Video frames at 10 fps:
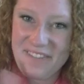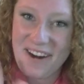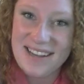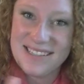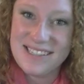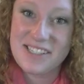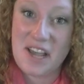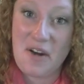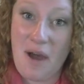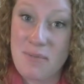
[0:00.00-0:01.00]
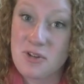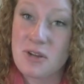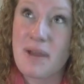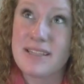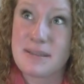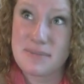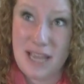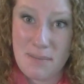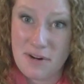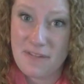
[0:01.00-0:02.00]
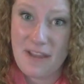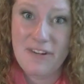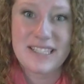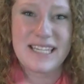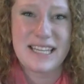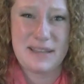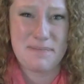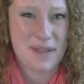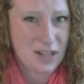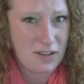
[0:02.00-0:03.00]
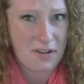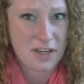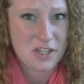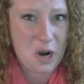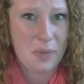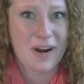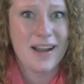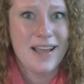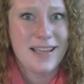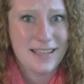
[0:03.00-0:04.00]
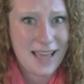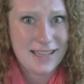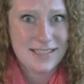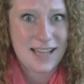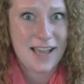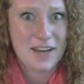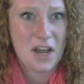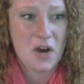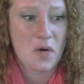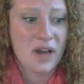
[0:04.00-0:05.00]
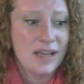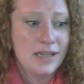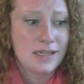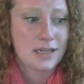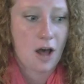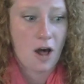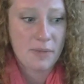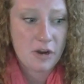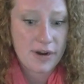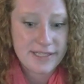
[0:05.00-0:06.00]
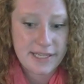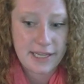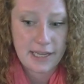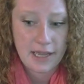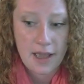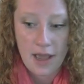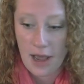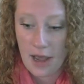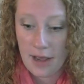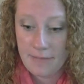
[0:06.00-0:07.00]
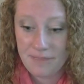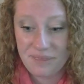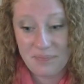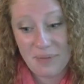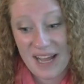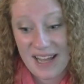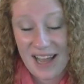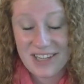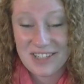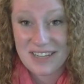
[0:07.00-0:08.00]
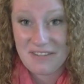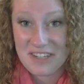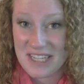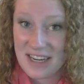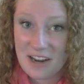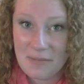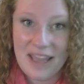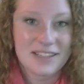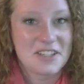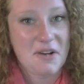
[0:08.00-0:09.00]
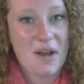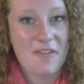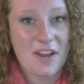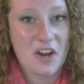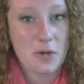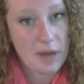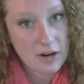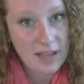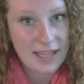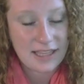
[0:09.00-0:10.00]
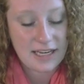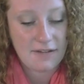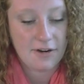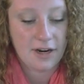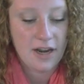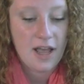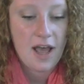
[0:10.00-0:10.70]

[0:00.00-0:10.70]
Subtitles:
friends, so I'm doing my September favorites in the middle of October. Yes, I know, call me crazy, but I just never did them, and so I figured better late than never.